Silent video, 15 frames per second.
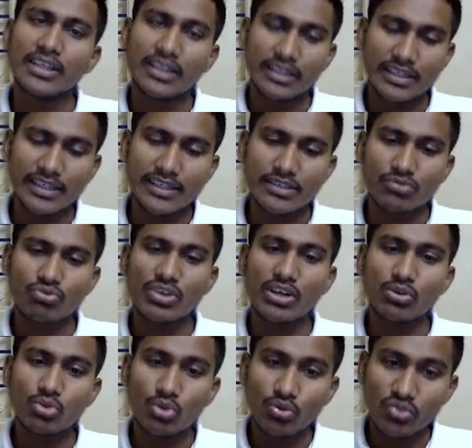Yes, we have
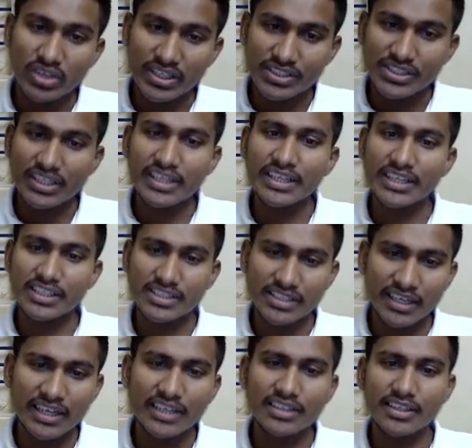to first
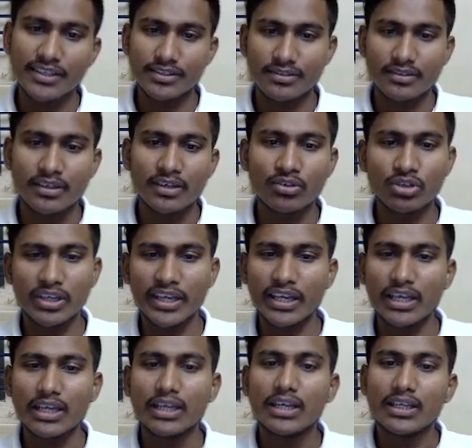understand this.
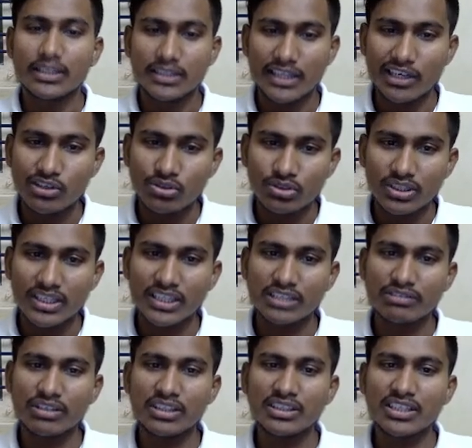Okay, they have
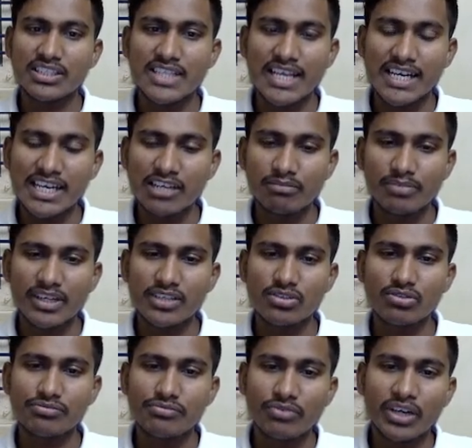given the selling price of
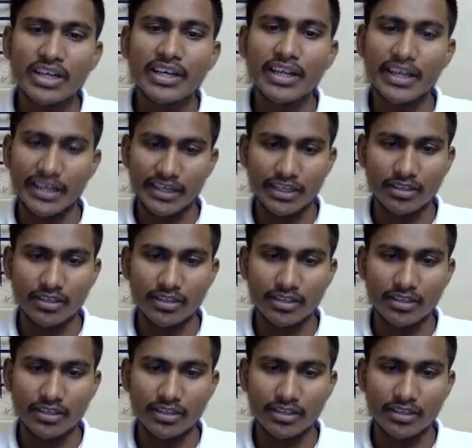one egg.